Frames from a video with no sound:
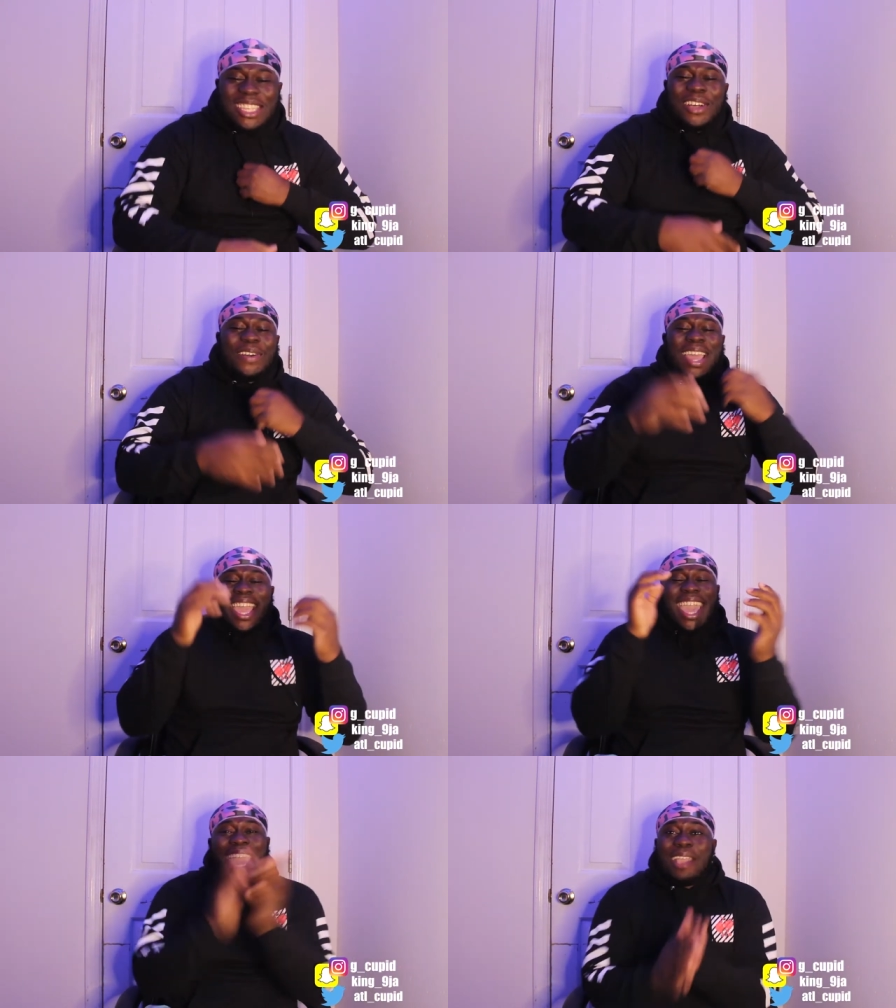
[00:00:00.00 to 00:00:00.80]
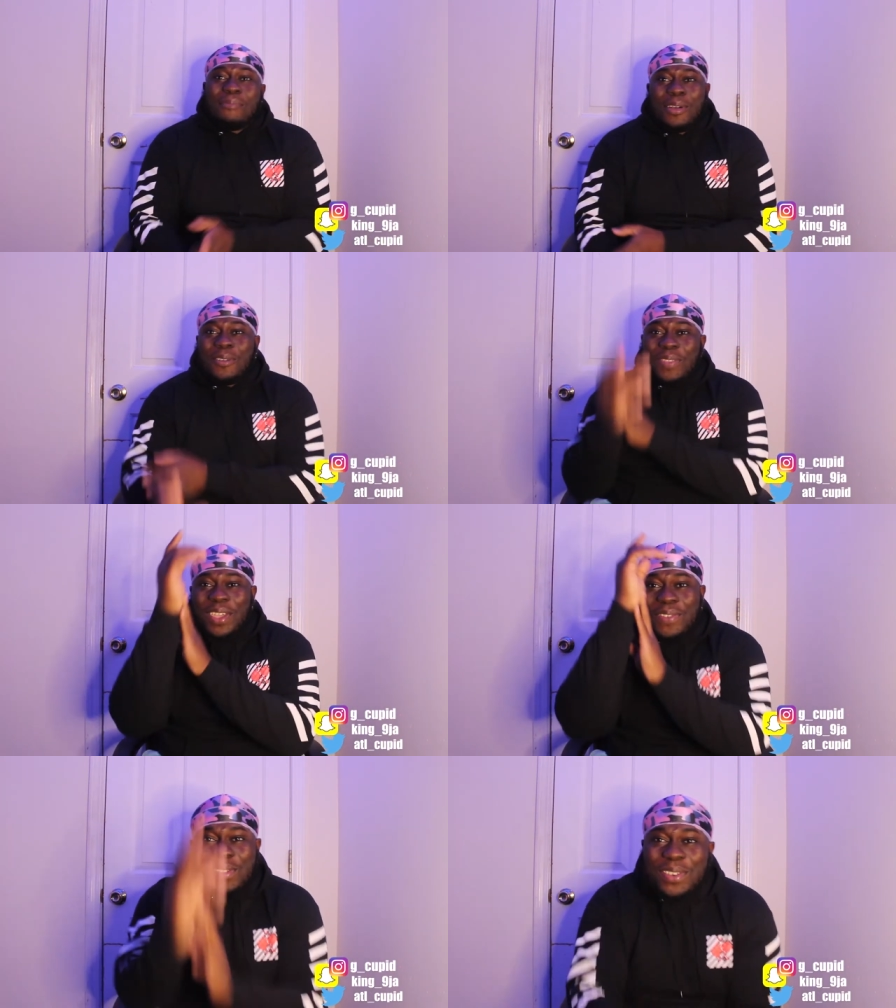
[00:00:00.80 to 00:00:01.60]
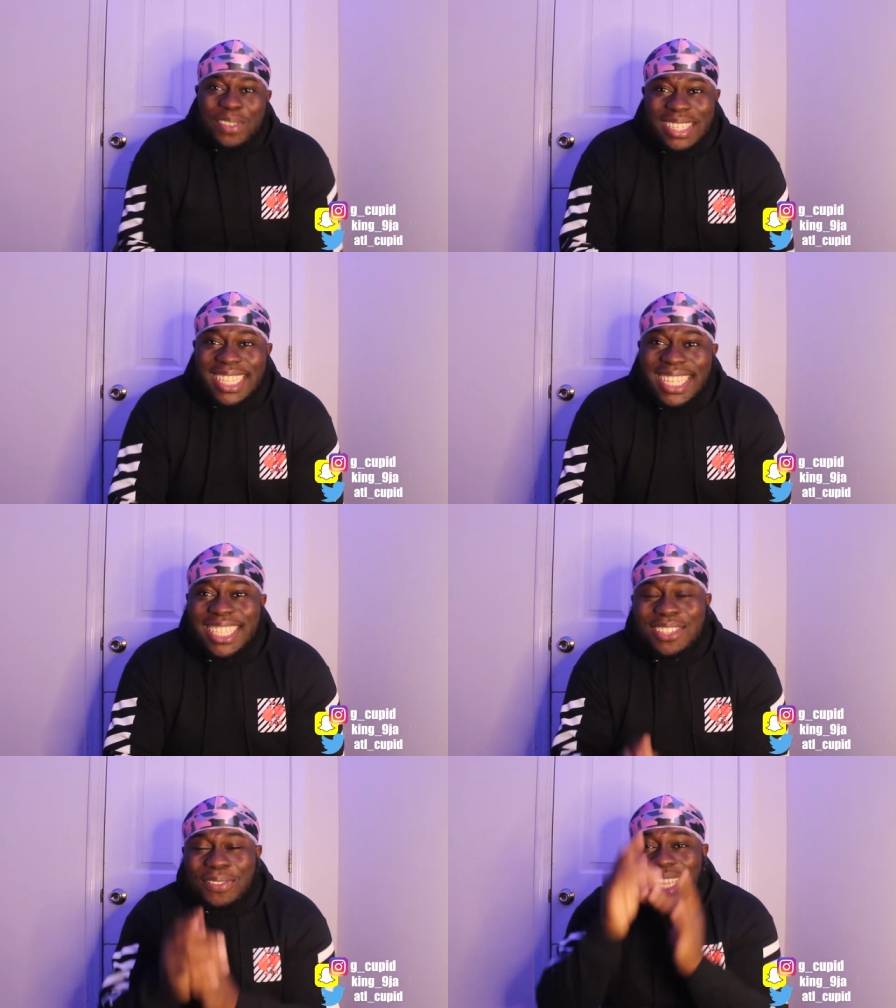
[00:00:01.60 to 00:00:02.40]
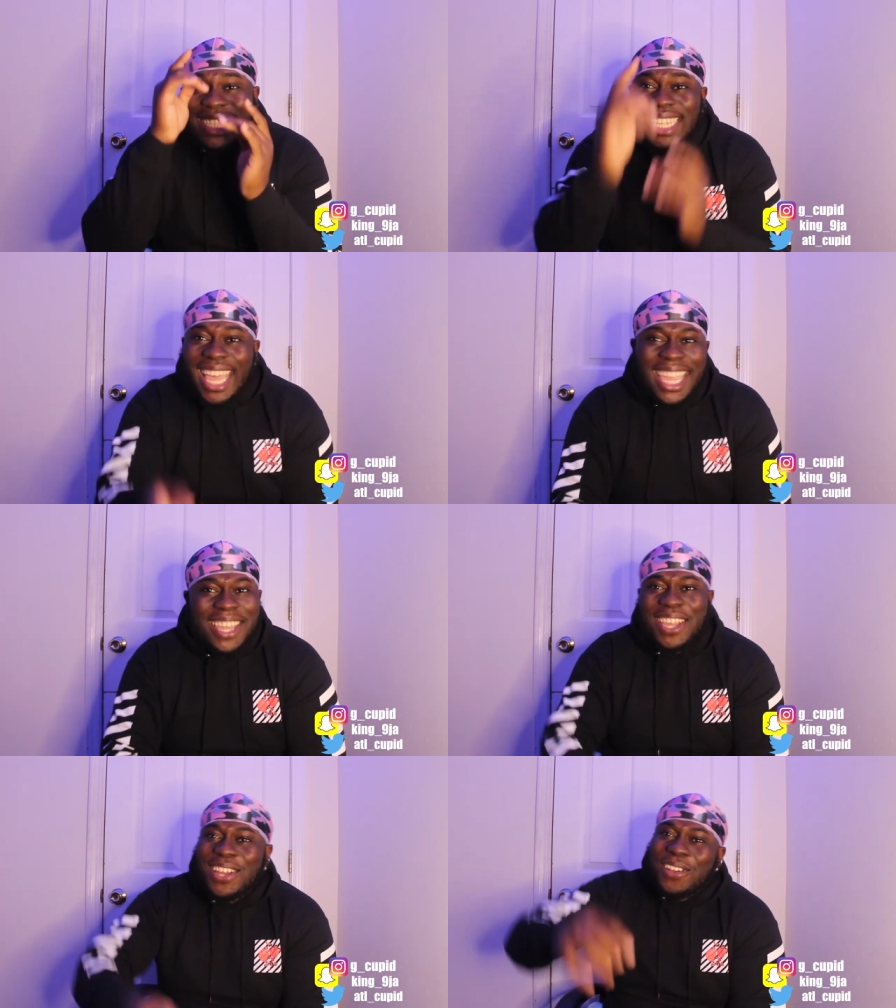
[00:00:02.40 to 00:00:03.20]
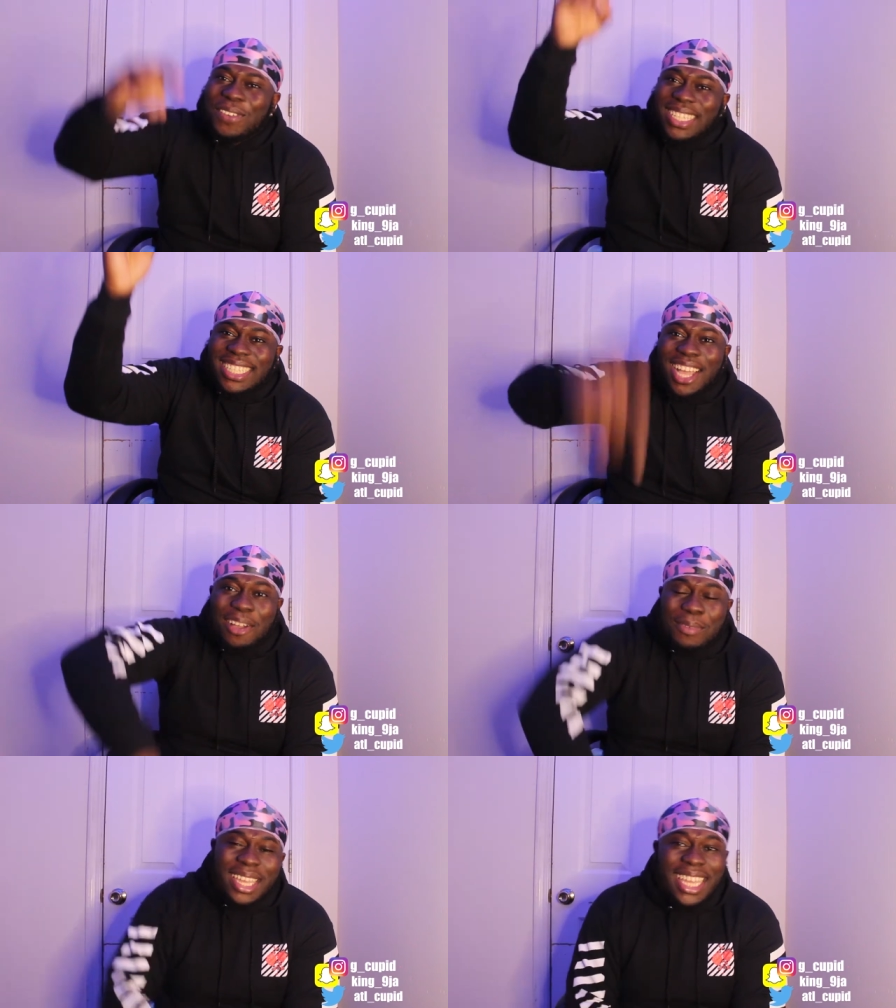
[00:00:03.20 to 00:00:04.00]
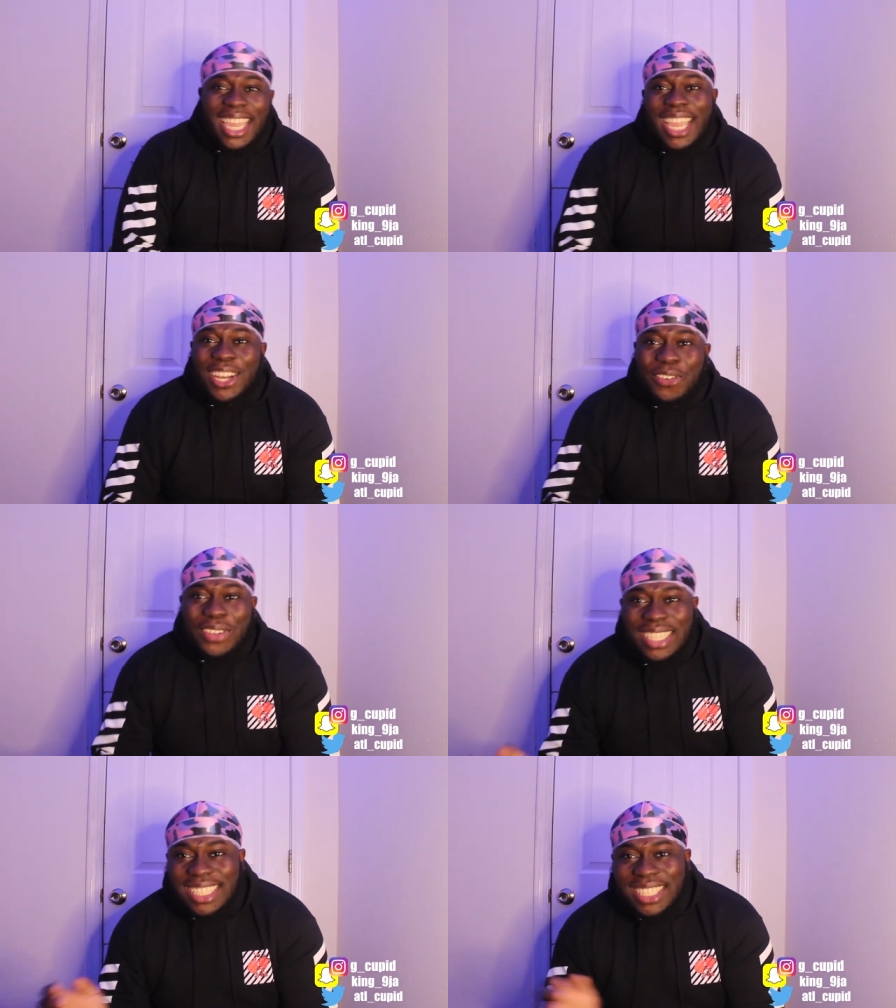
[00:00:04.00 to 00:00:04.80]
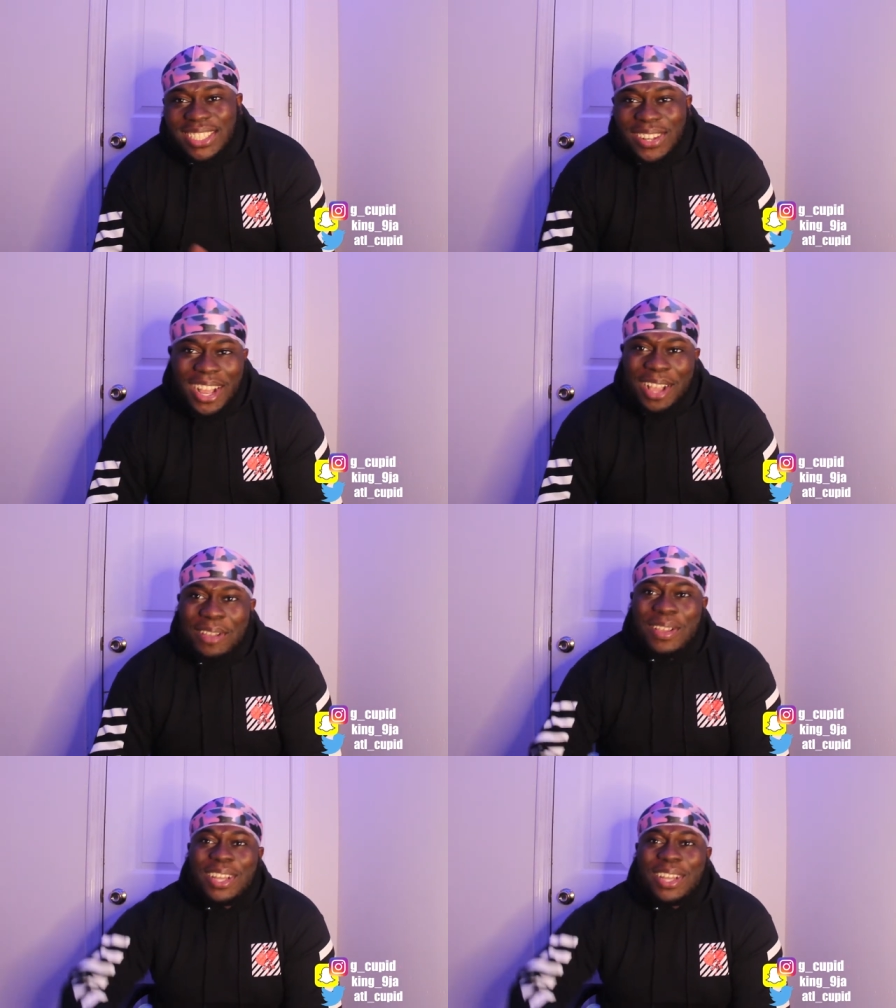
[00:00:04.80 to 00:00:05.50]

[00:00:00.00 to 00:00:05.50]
So, hey, bro, if you're new to this, don't forget to like, don't forget to comment, and don't forget to subscribe.